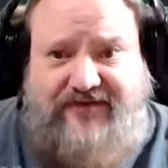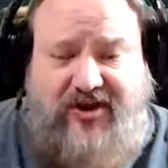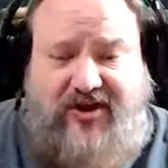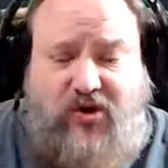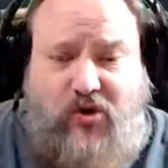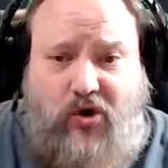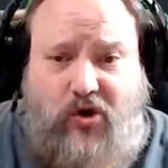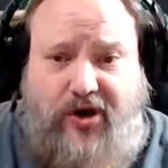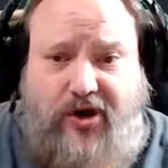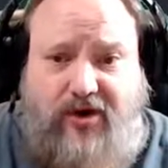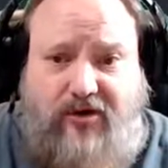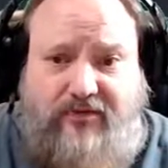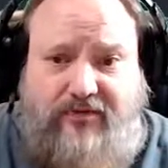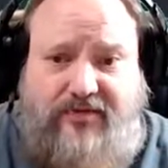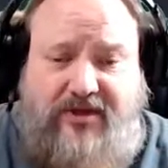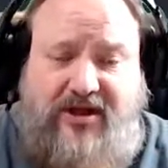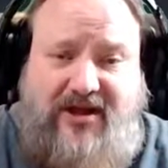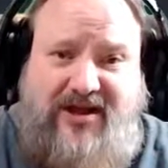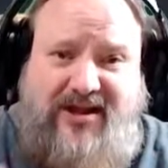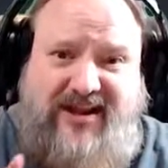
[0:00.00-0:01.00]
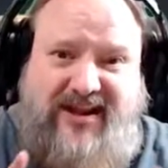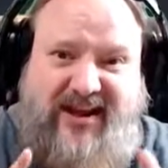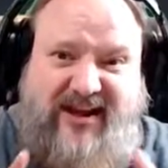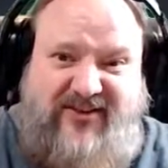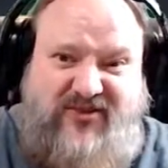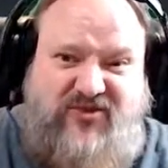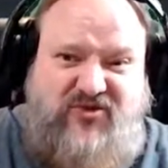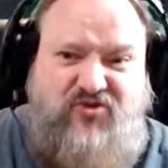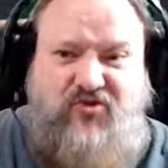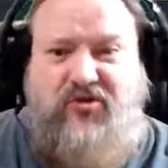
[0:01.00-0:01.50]
oil.
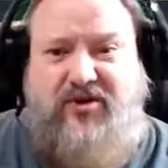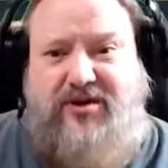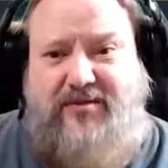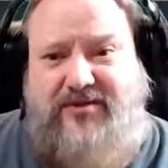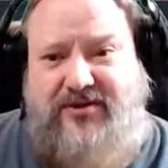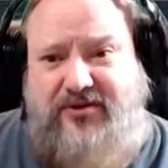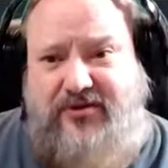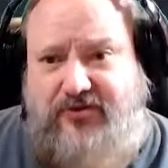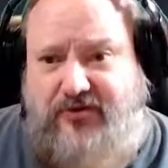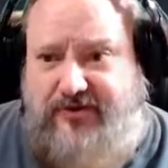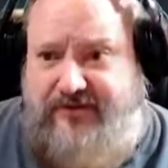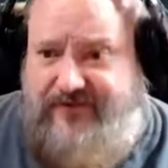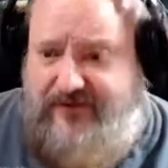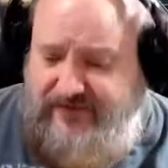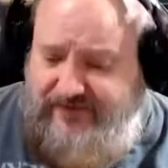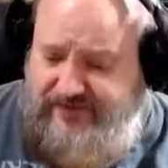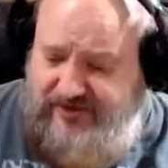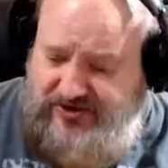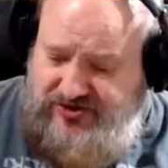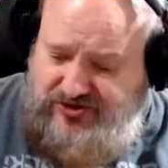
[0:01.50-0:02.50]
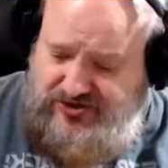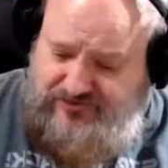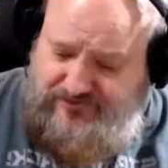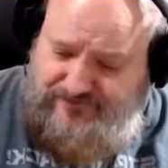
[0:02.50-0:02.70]
Extremely useful fish.